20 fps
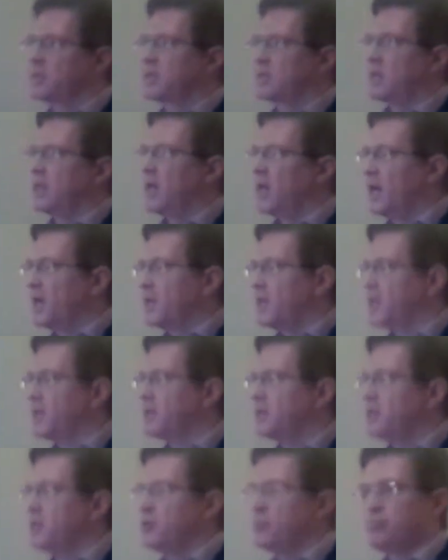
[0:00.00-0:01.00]
a
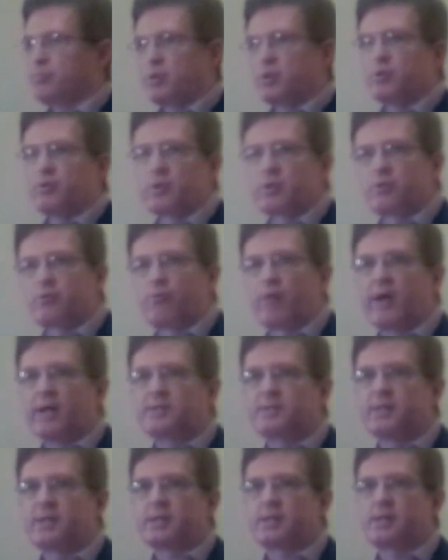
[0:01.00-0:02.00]
declining,
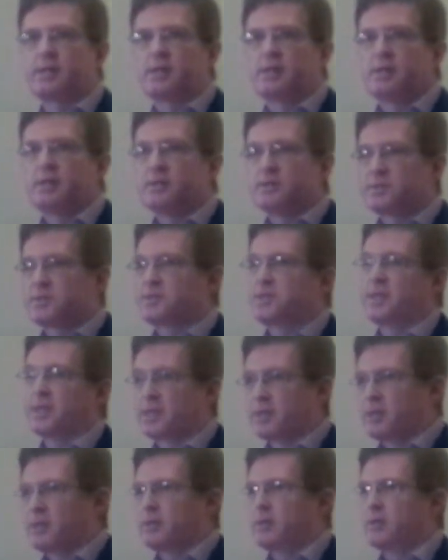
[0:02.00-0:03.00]
bureaucratic,
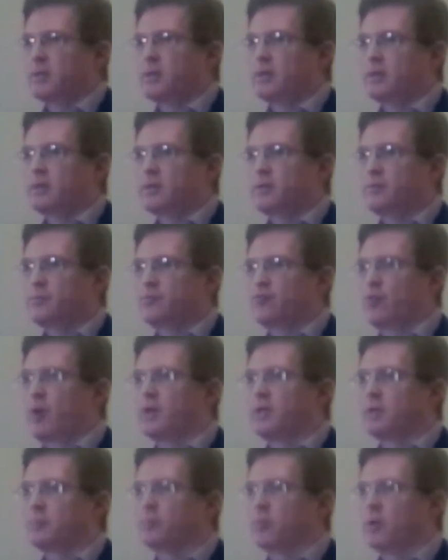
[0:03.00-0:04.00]
sick
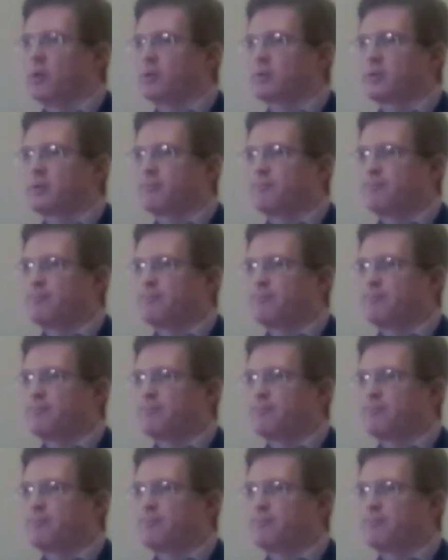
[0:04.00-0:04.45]
trading bloc.